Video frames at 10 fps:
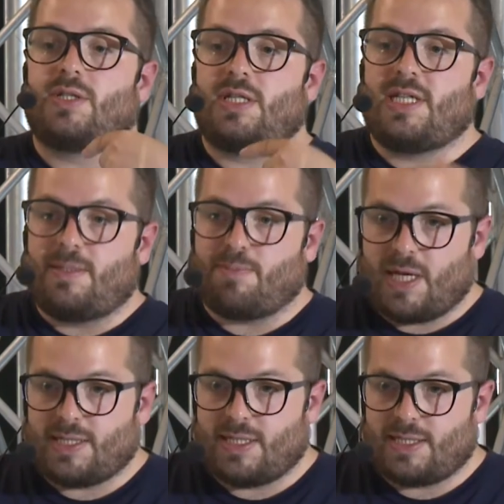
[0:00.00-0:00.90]
the
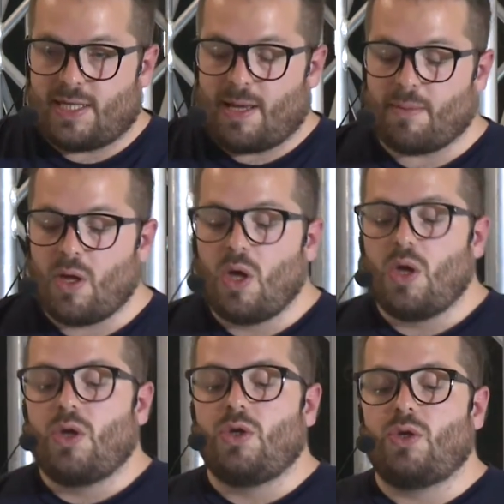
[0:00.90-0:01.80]
display system,
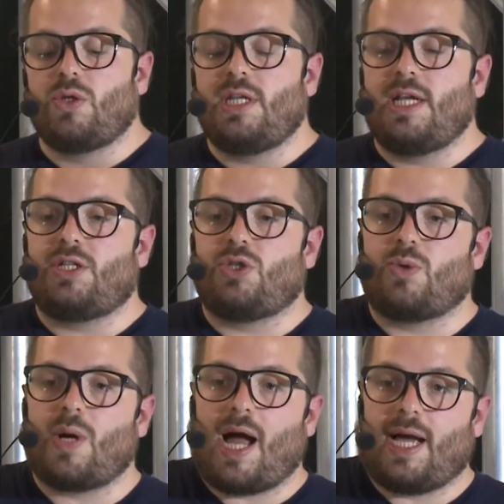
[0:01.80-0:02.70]
you need
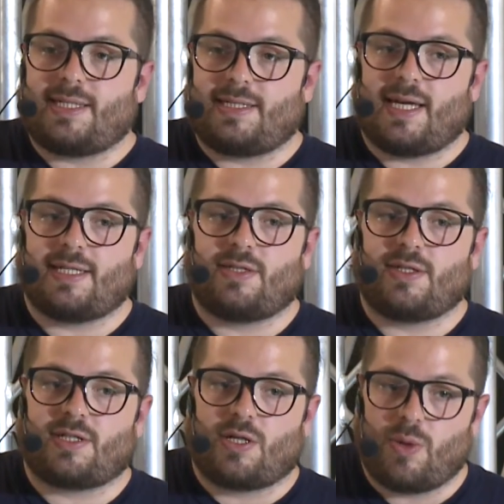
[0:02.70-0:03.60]
to access the
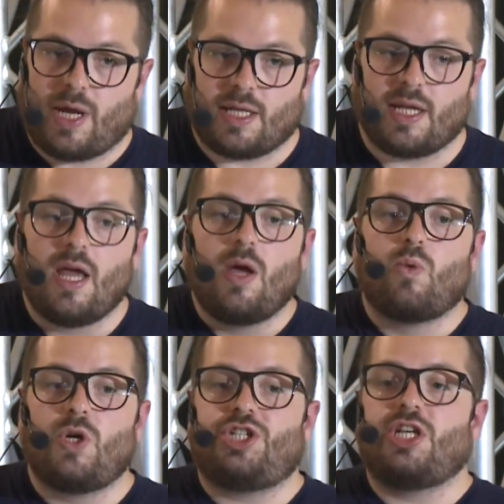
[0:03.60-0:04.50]
screen,
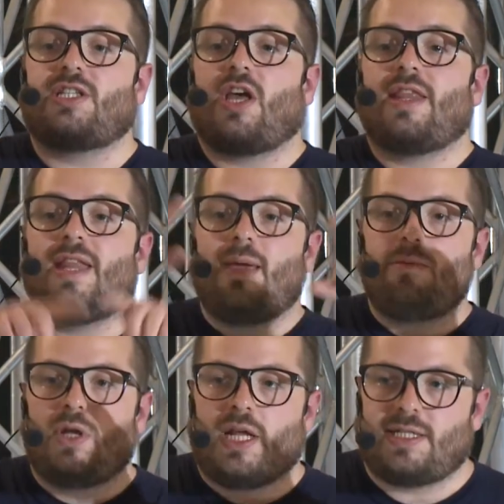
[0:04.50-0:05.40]
which is an
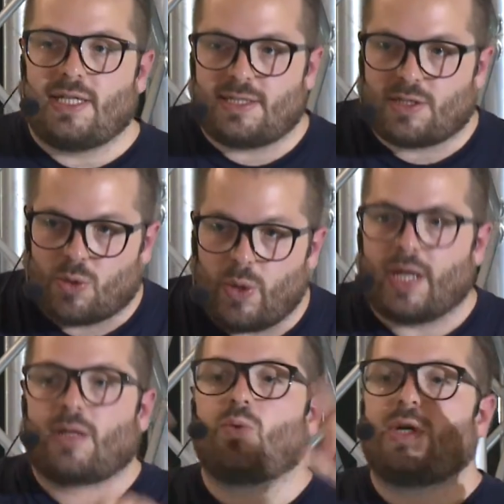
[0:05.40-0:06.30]
emulated
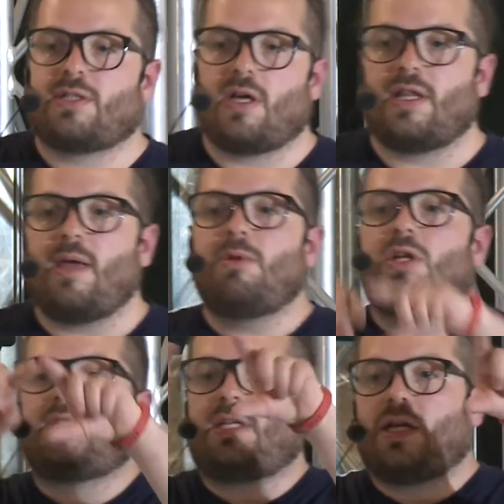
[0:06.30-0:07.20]
screen with an
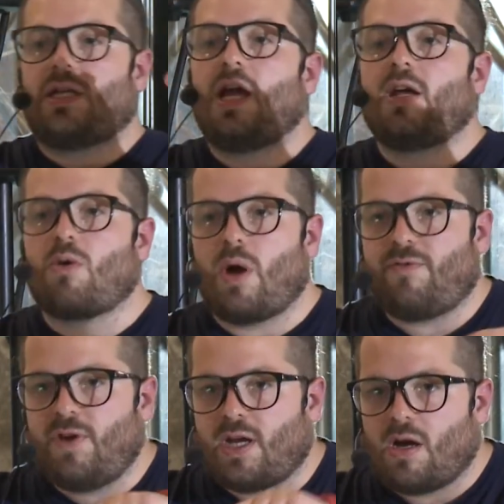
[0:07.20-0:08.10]
emulated
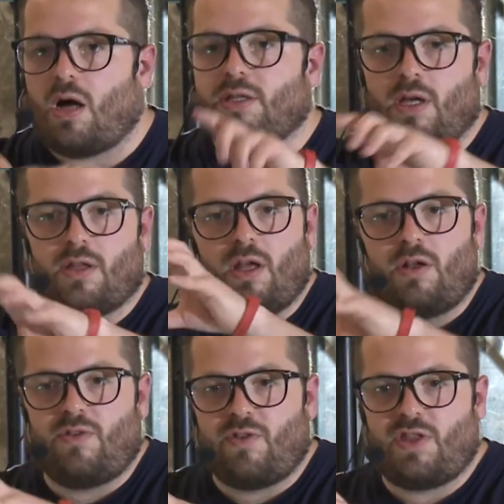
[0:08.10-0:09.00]
graphic card and
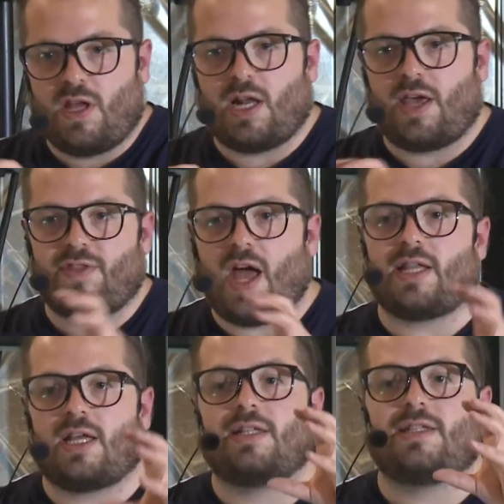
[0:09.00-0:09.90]
everything like that,
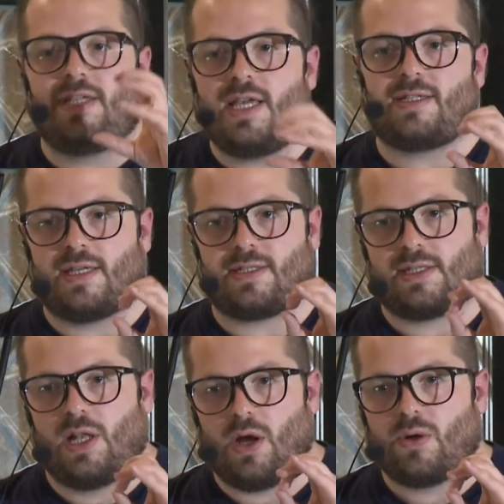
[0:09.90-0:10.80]
and this is
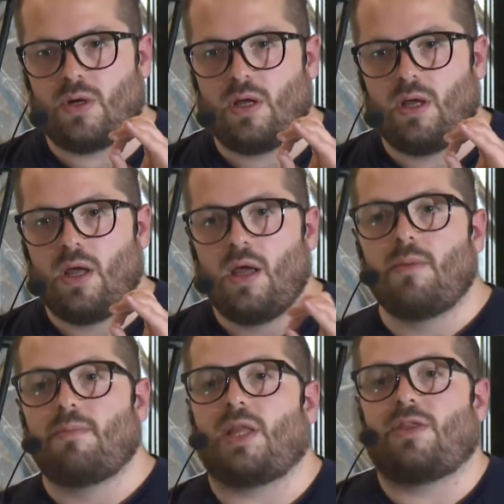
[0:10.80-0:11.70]
slow.
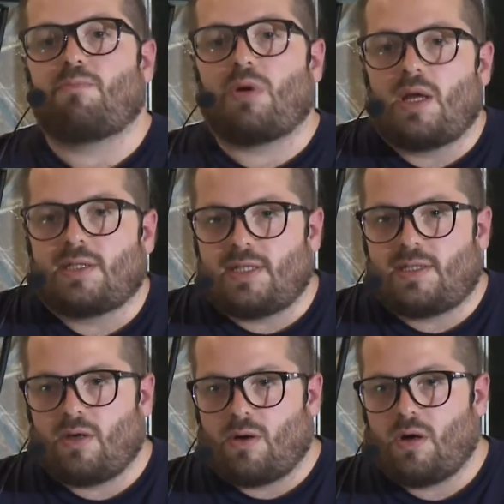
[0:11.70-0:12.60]
But the
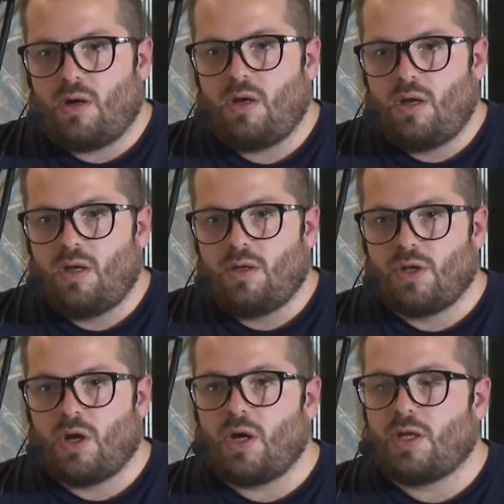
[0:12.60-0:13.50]
processor, you
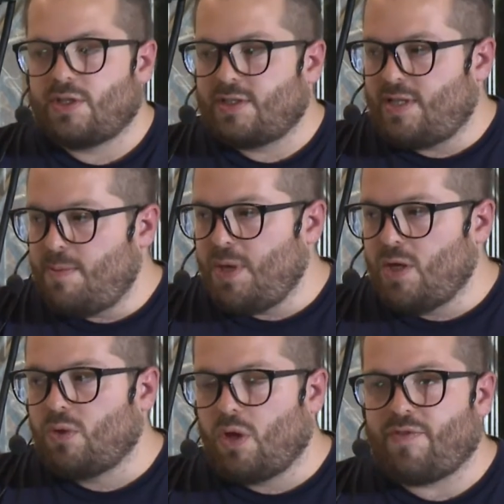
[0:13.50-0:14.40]
know, and the
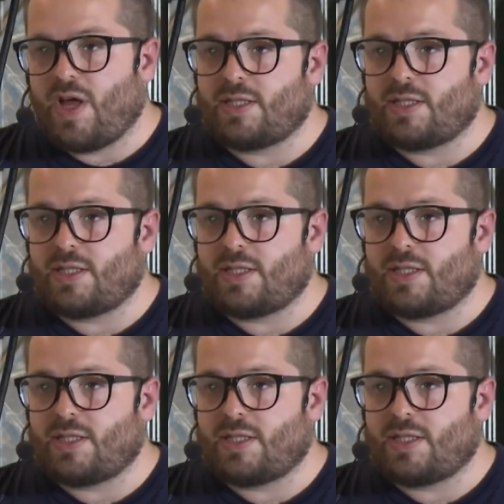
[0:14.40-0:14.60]
CPU level